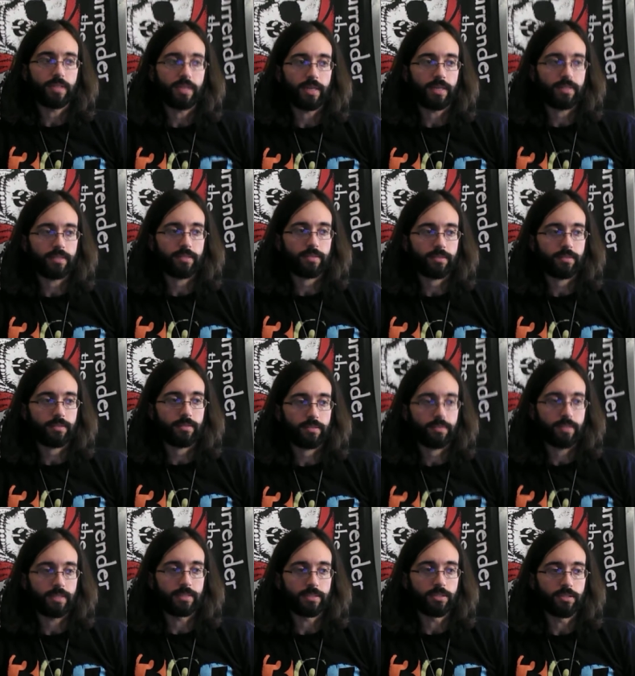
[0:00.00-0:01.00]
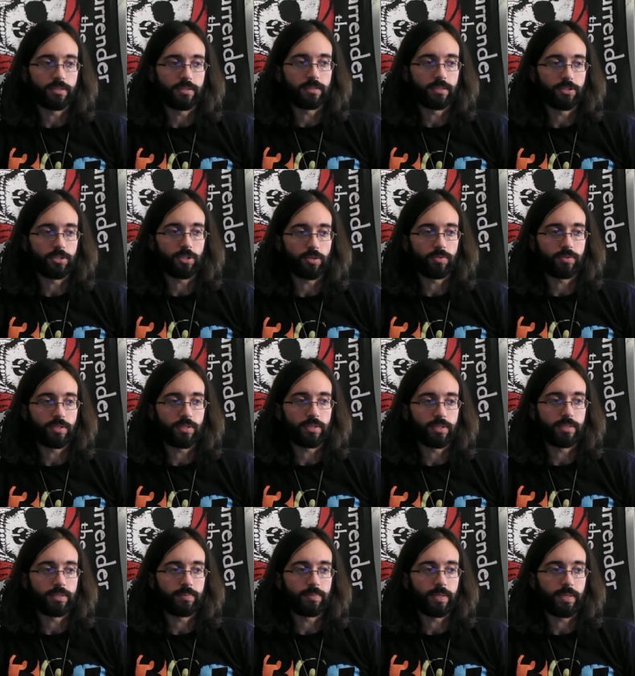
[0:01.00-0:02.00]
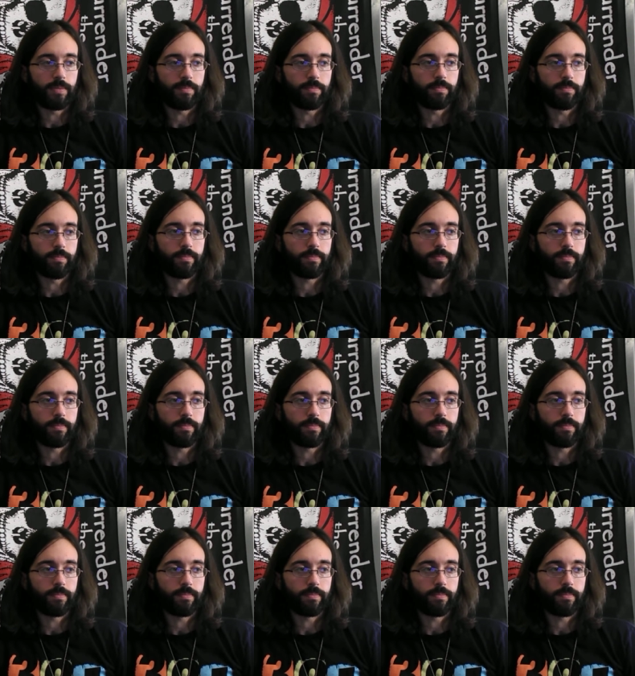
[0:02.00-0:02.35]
not as good as the Showa series to me.